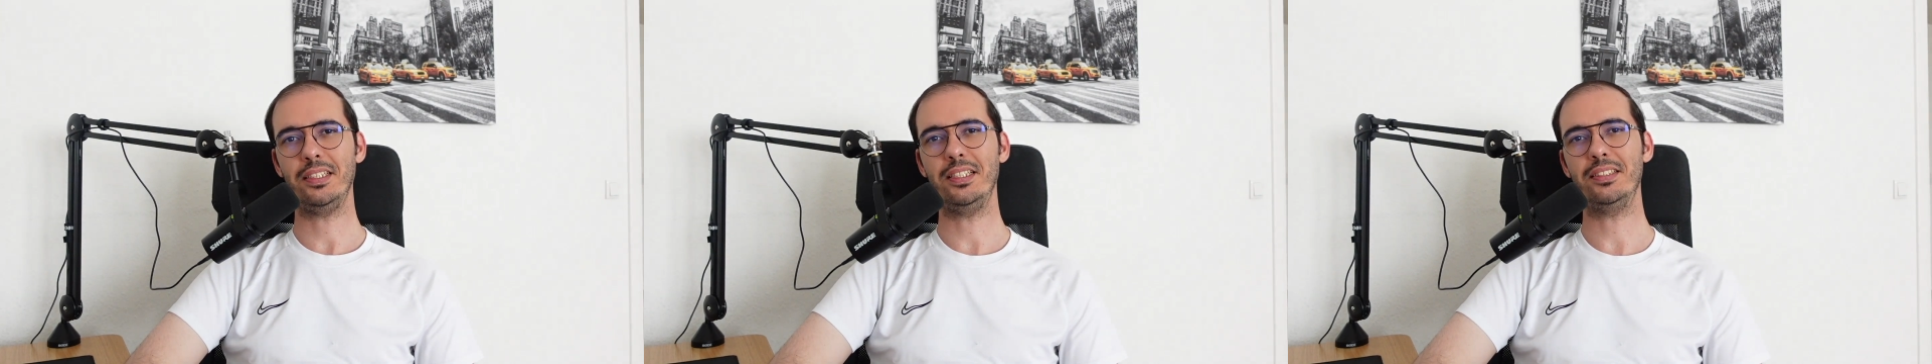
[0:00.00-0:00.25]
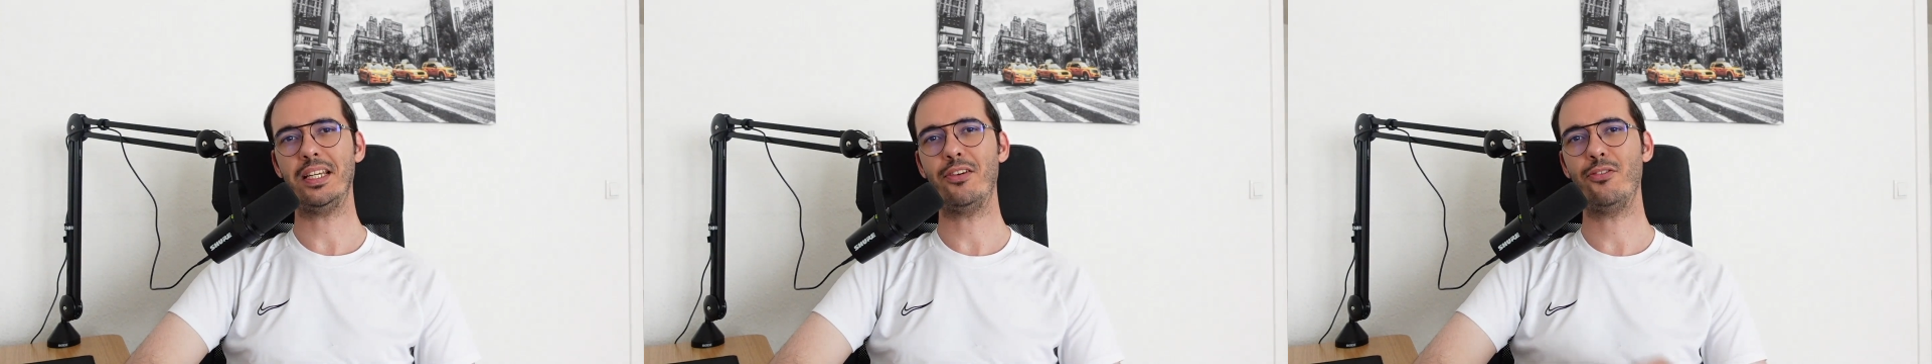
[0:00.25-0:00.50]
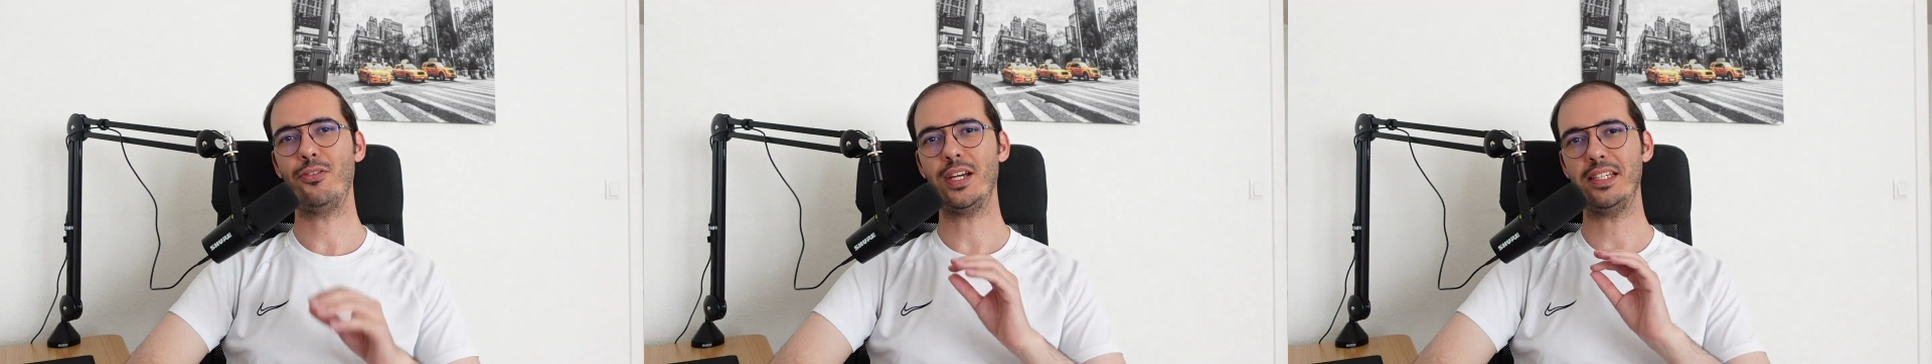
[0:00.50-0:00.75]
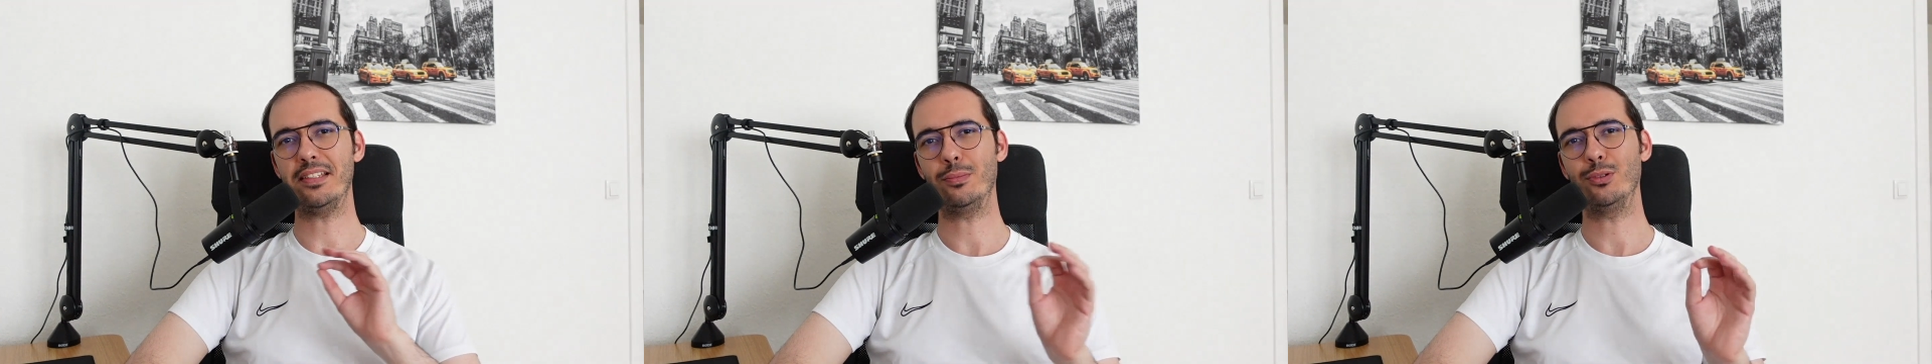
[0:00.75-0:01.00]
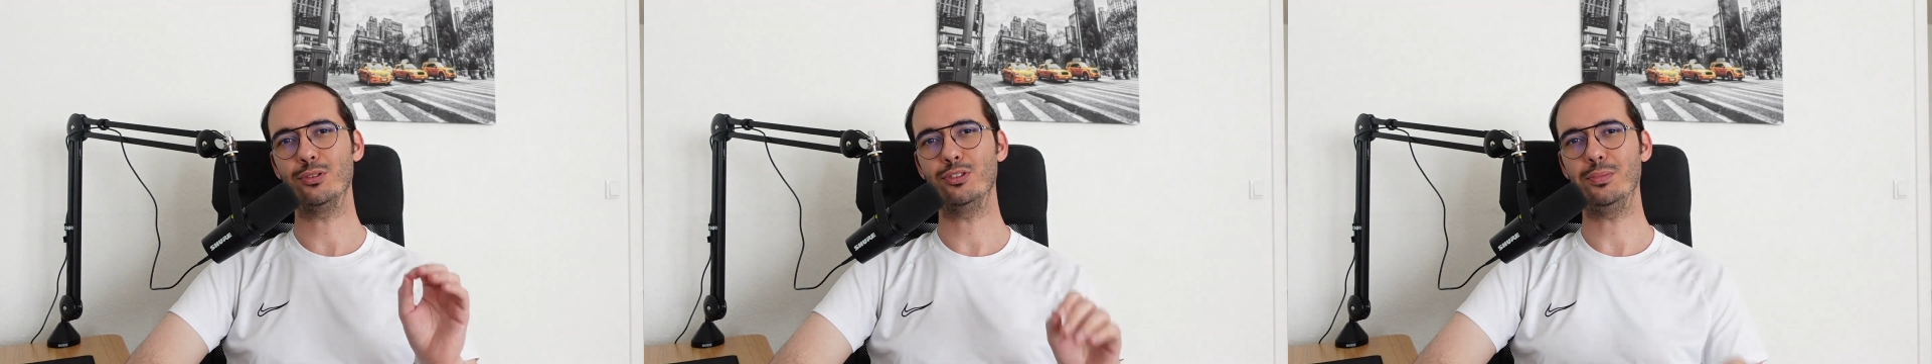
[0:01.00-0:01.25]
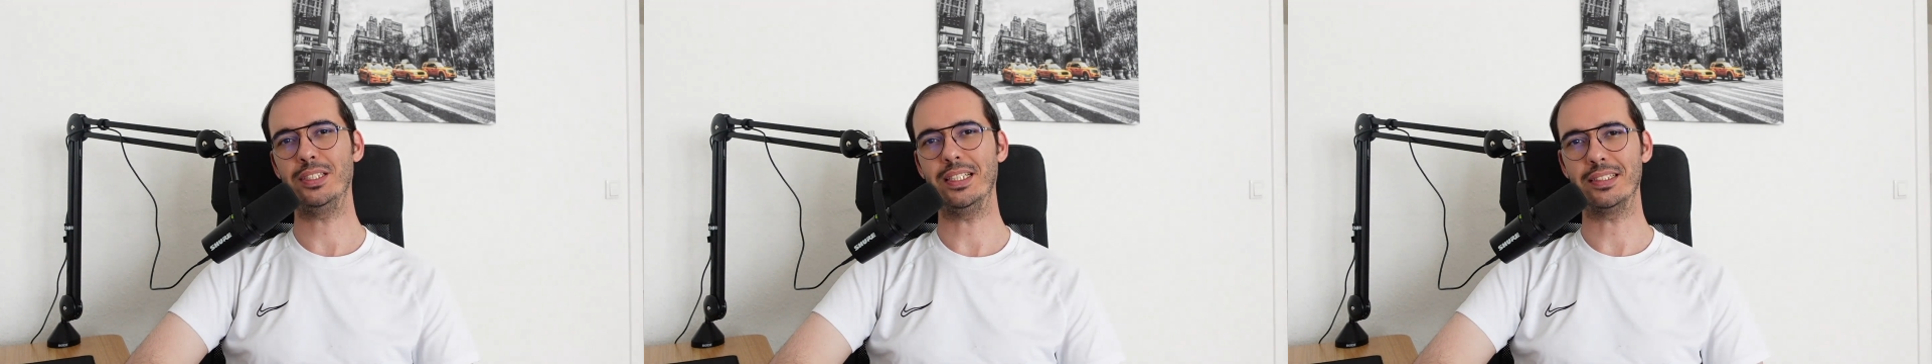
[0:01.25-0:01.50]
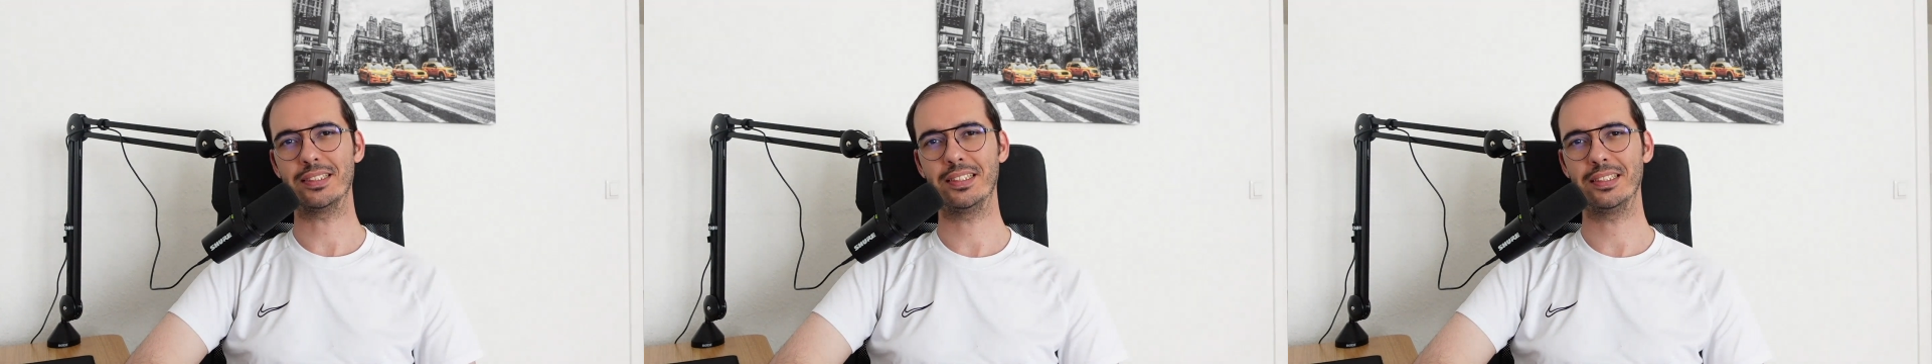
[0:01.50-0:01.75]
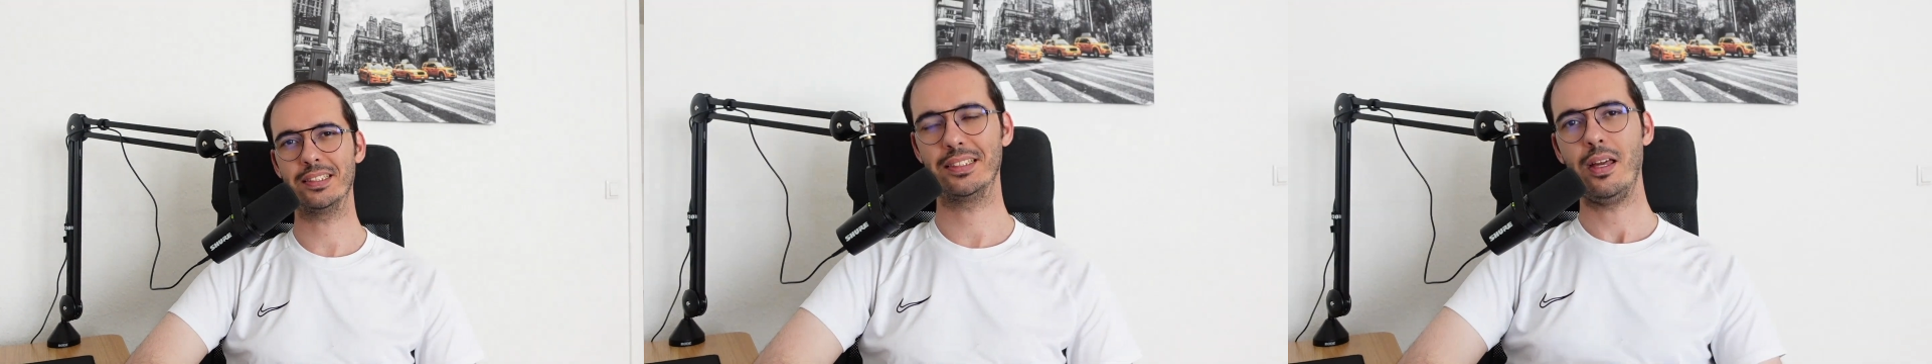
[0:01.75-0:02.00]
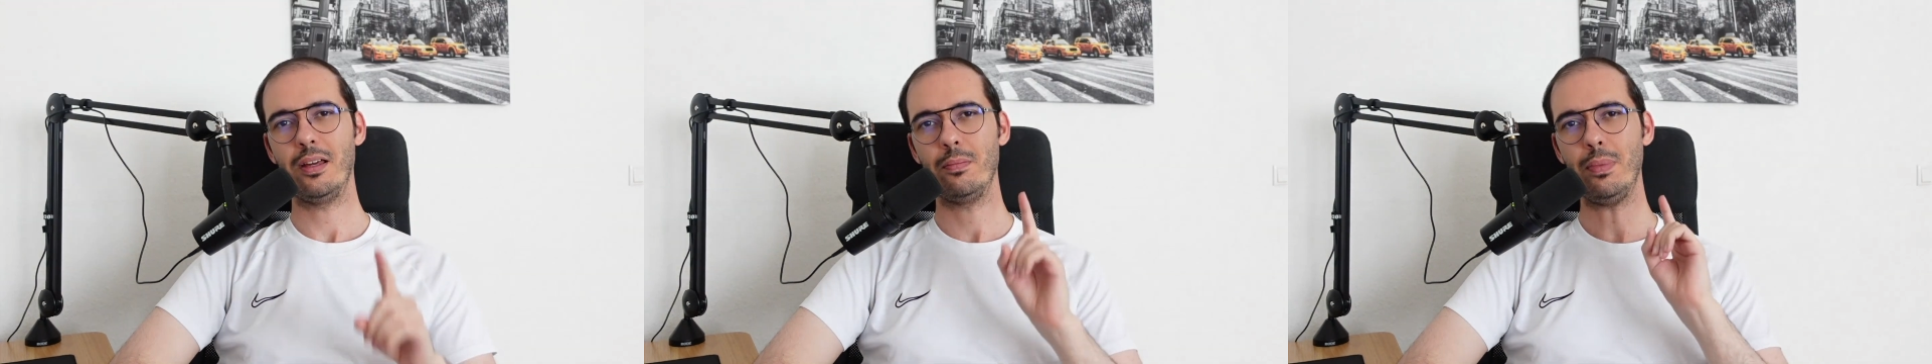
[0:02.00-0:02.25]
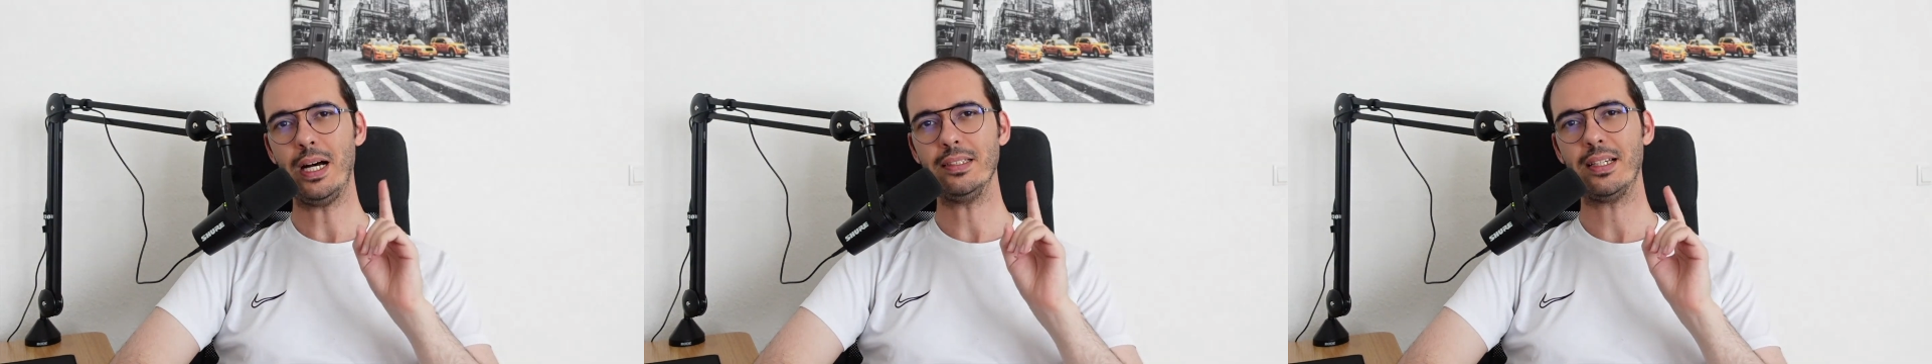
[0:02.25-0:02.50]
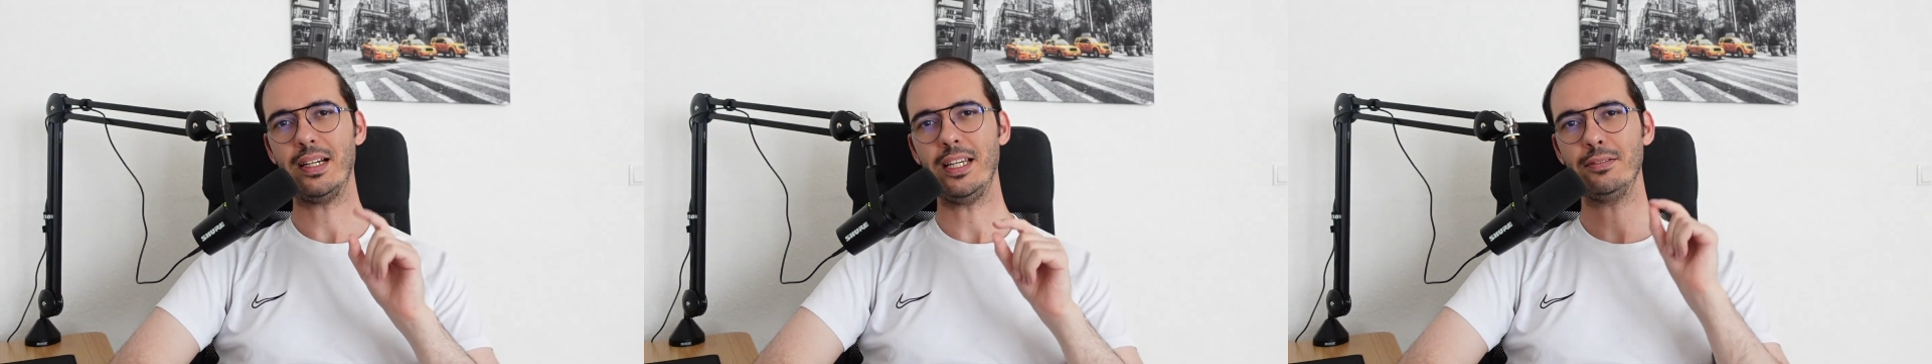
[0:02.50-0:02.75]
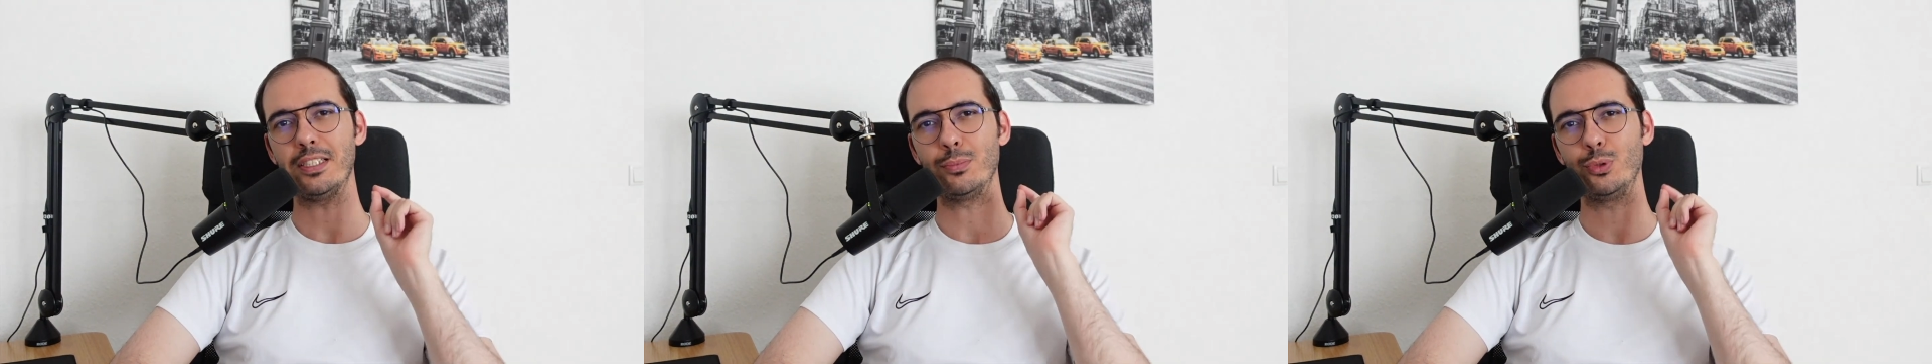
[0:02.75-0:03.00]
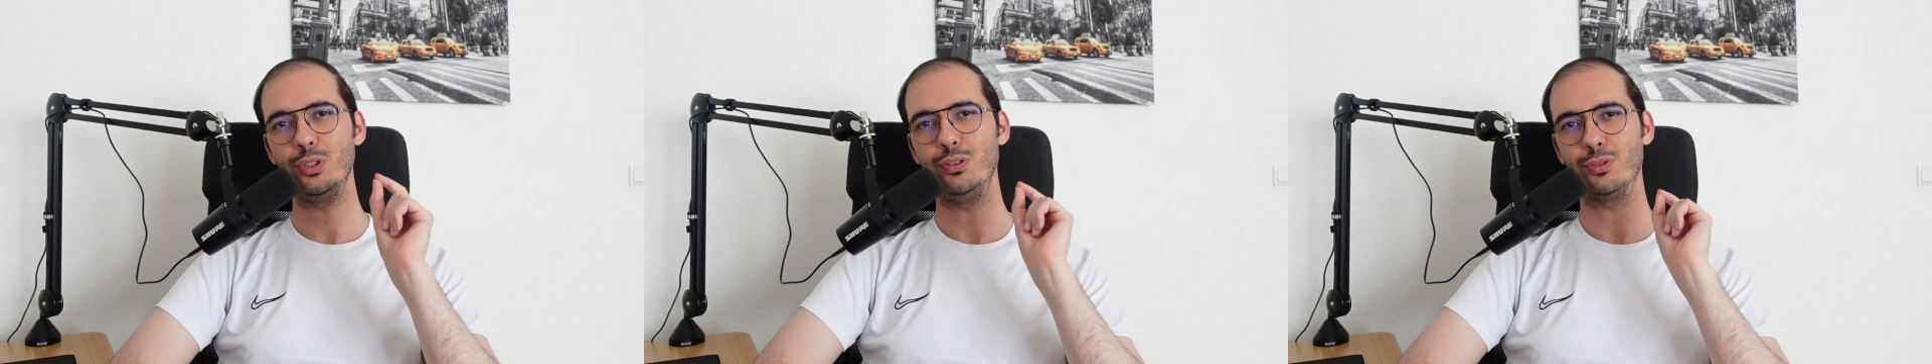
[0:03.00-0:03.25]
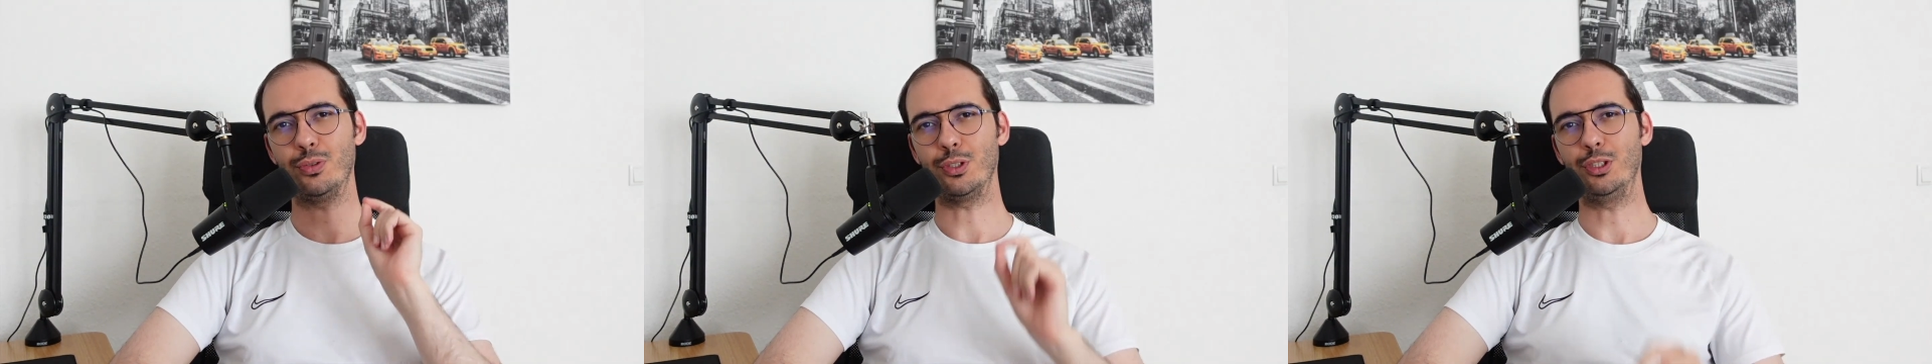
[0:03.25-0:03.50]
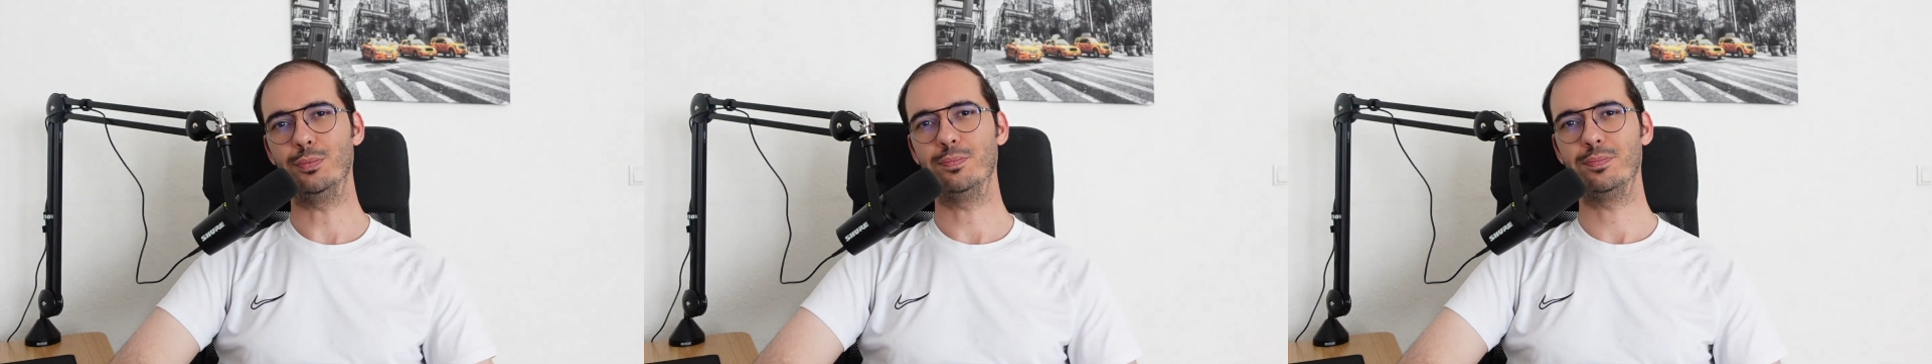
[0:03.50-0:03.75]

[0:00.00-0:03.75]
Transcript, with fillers: is a very time consuming task. But I have some good news for you.